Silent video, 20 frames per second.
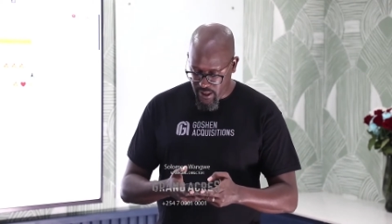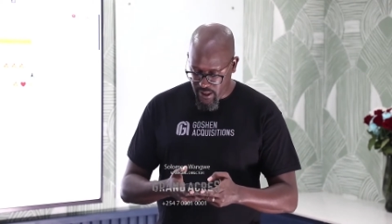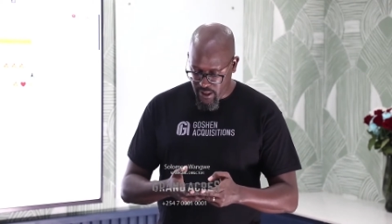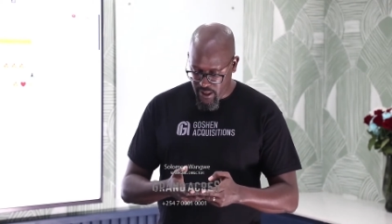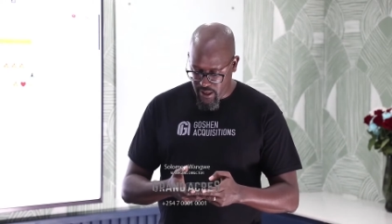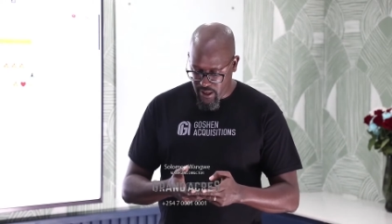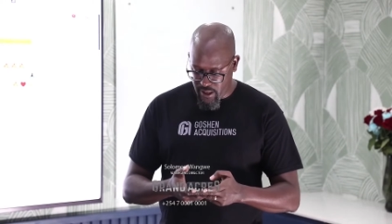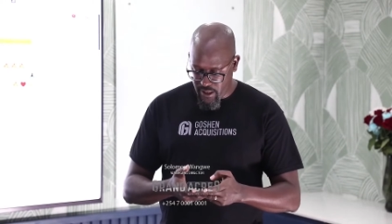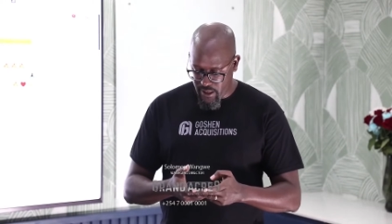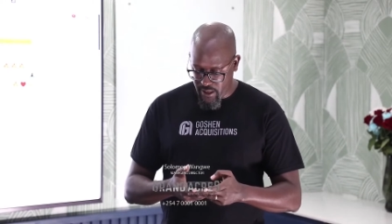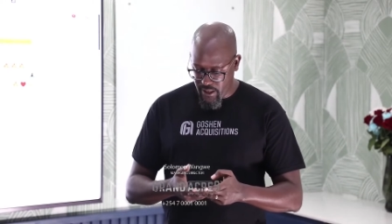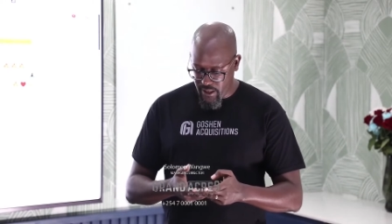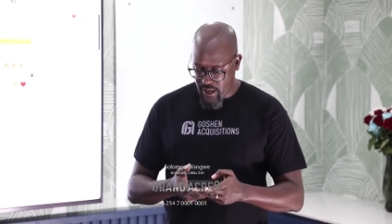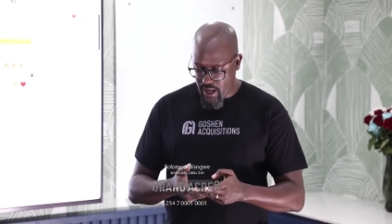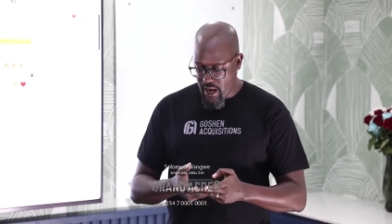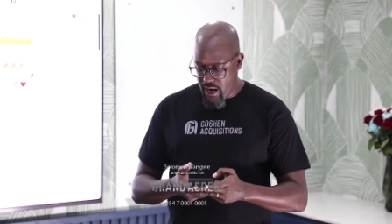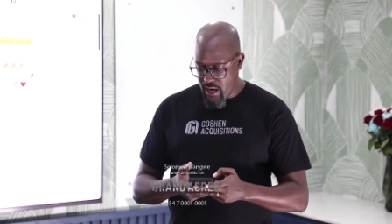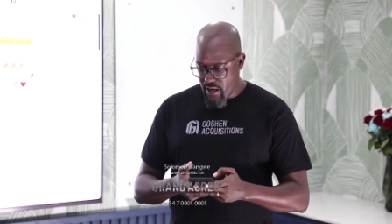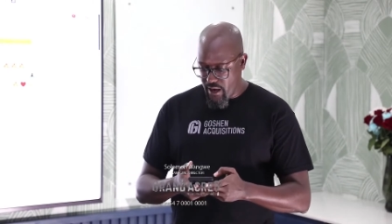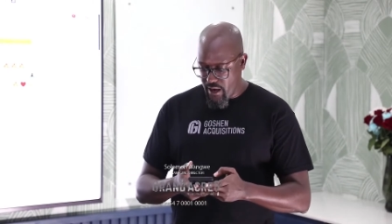an
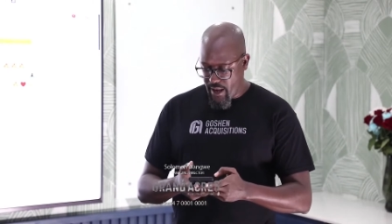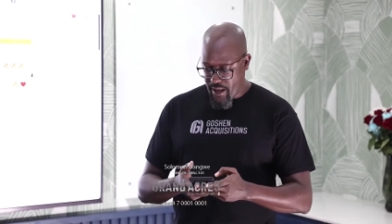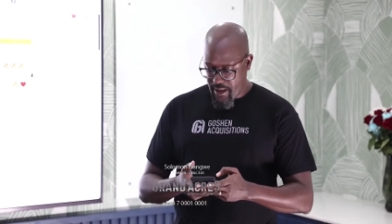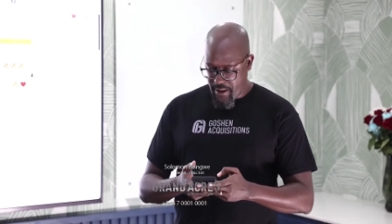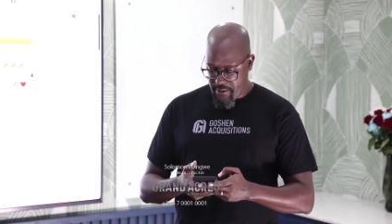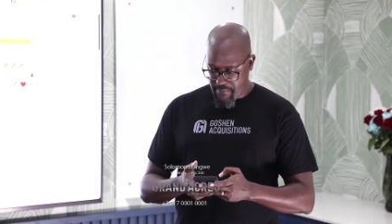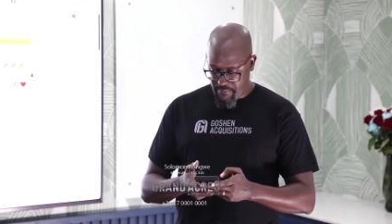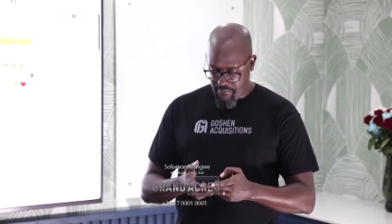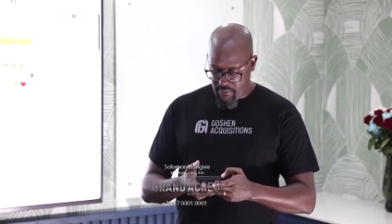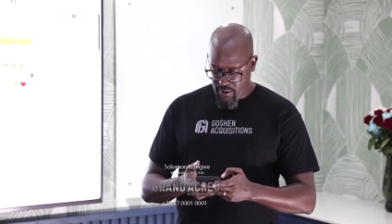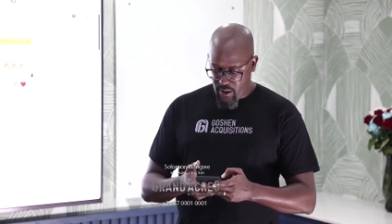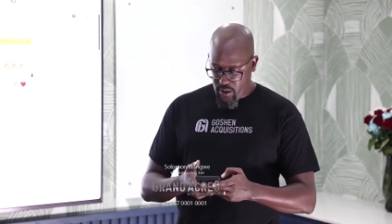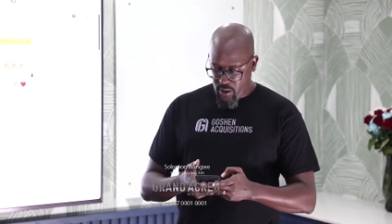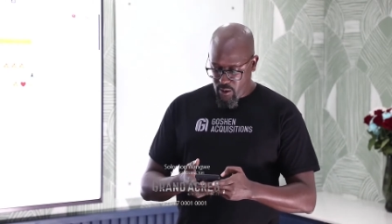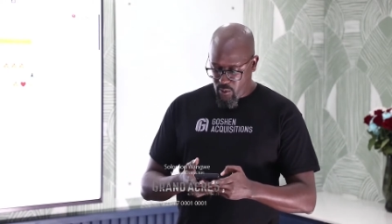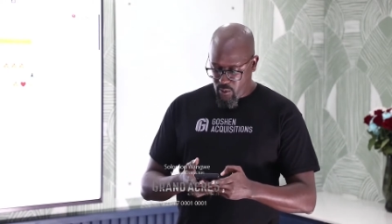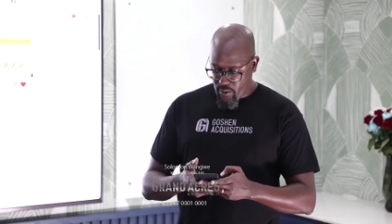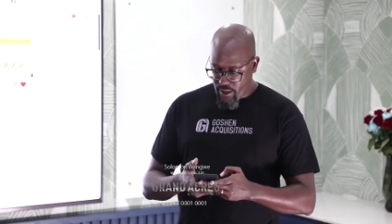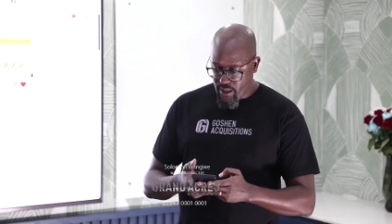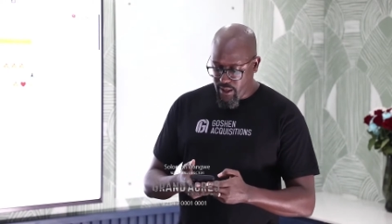RIM.
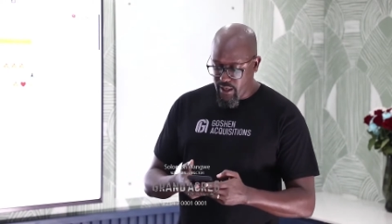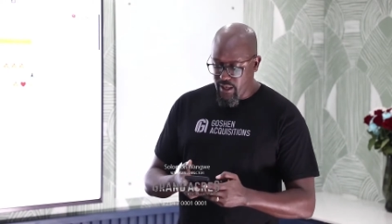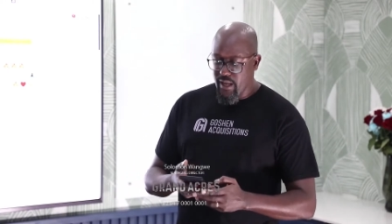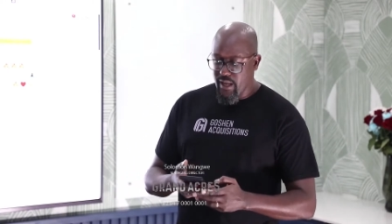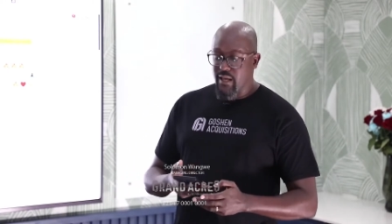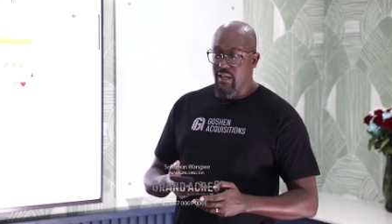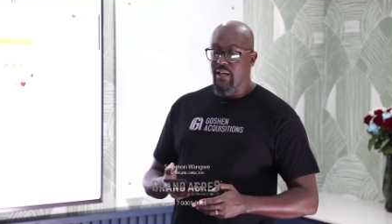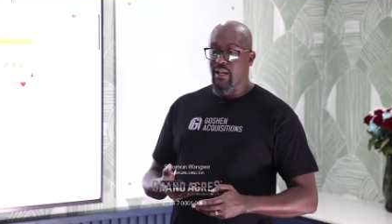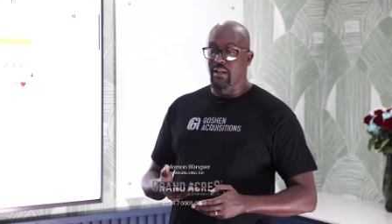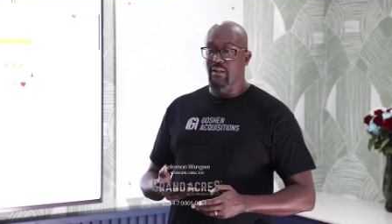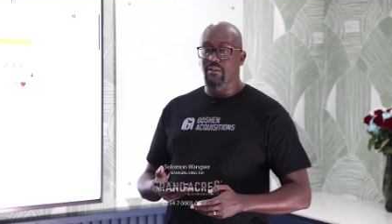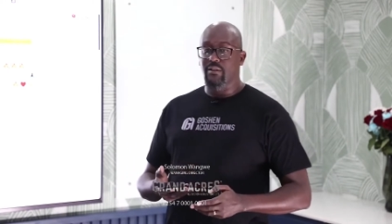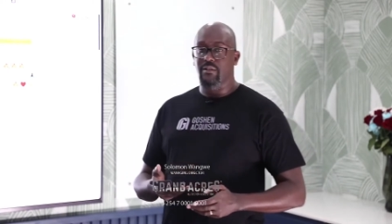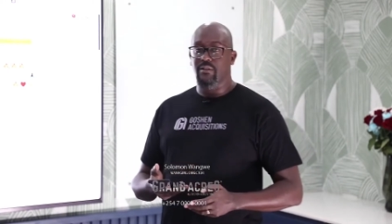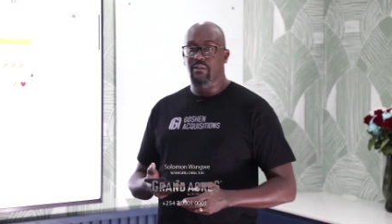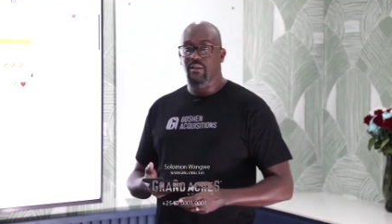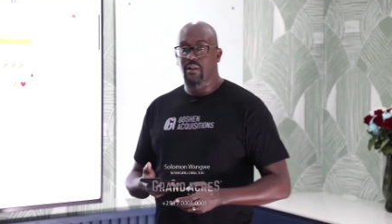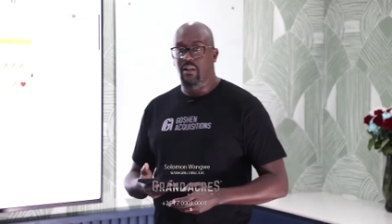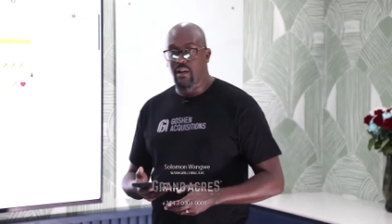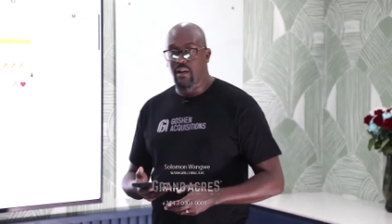Where can I get an